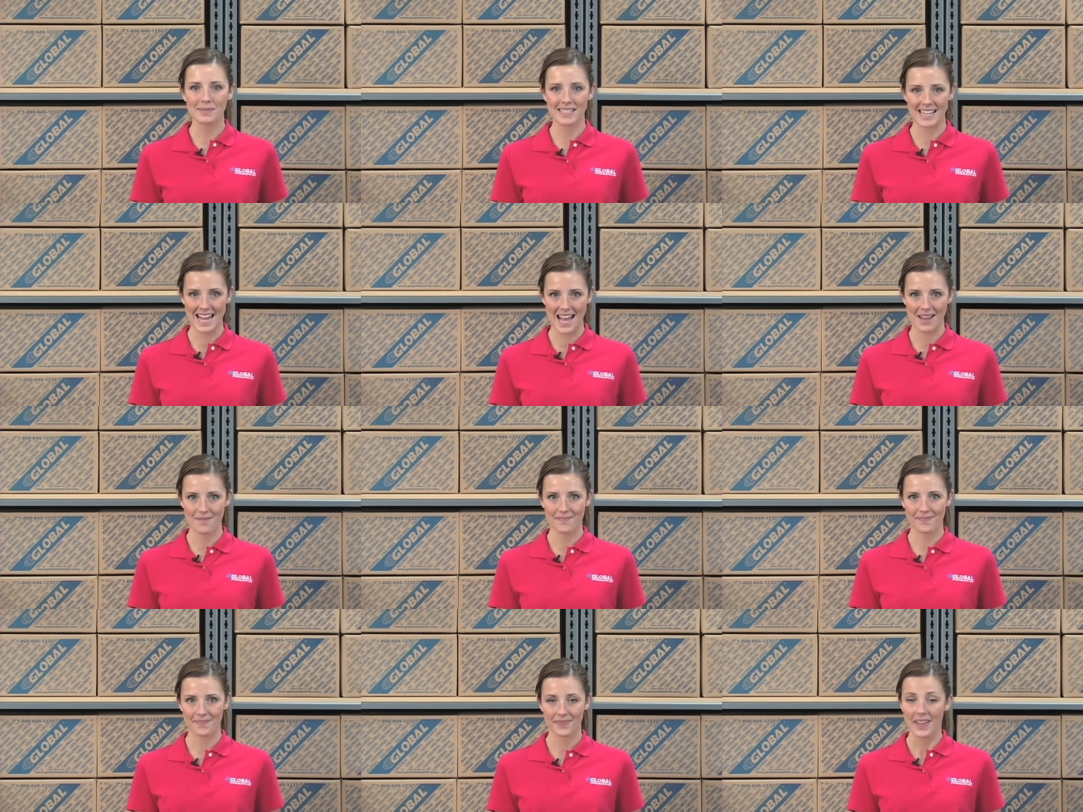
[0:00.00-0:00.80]
today.
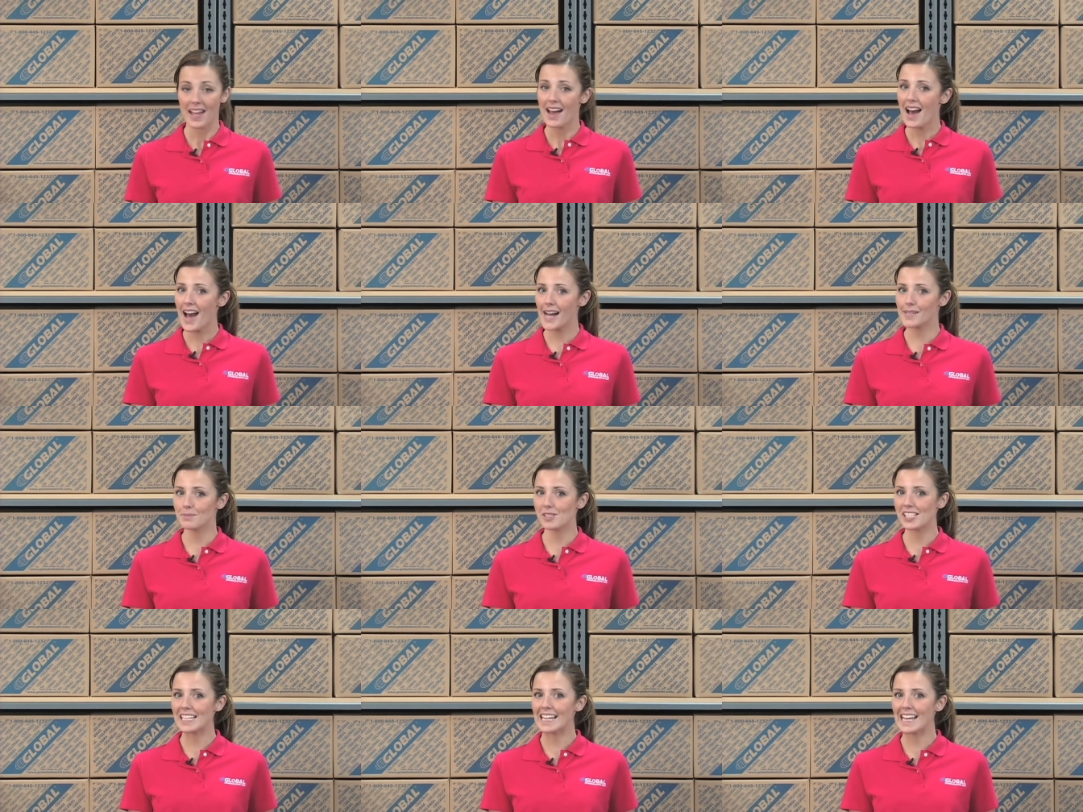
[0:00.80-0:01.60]
I'm
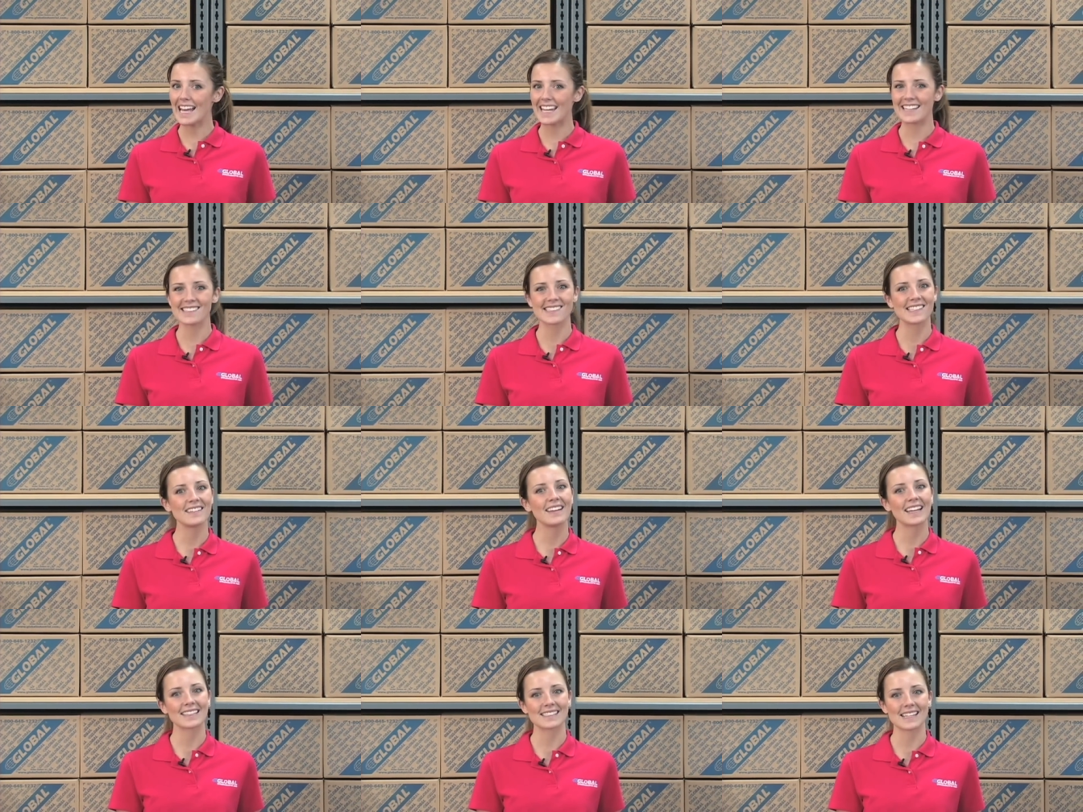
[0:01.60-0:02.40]
Gina, and I'll see you
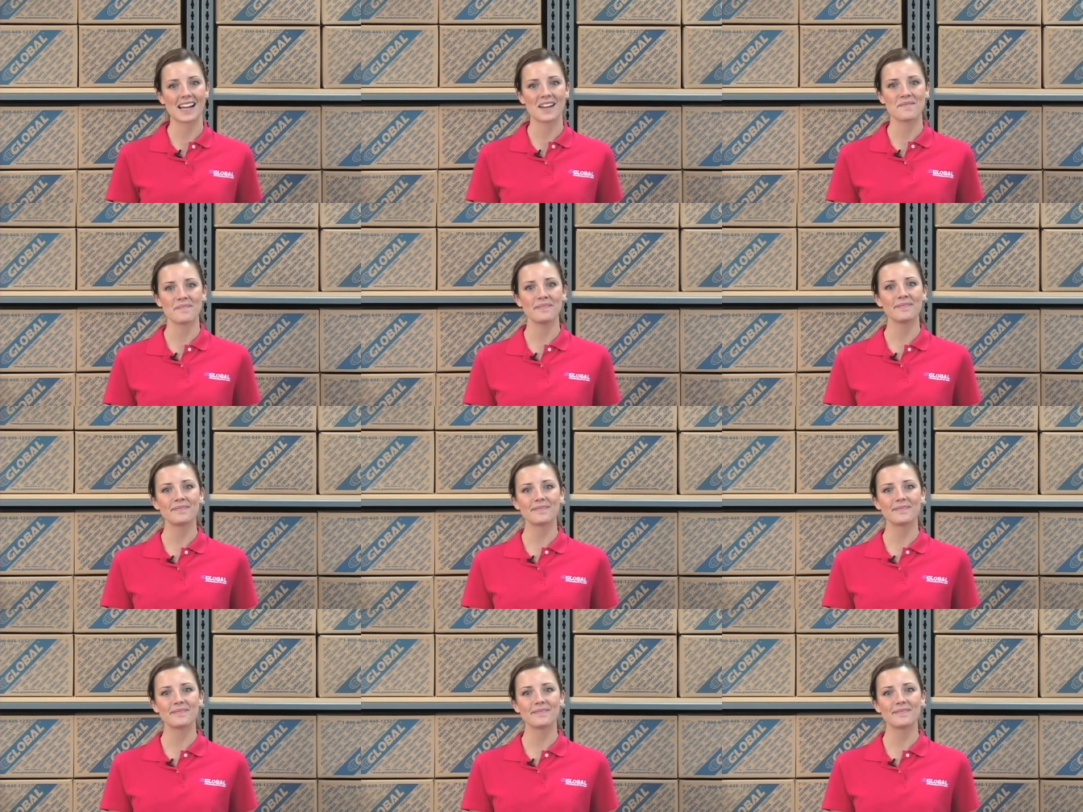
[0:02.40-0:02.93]
next time.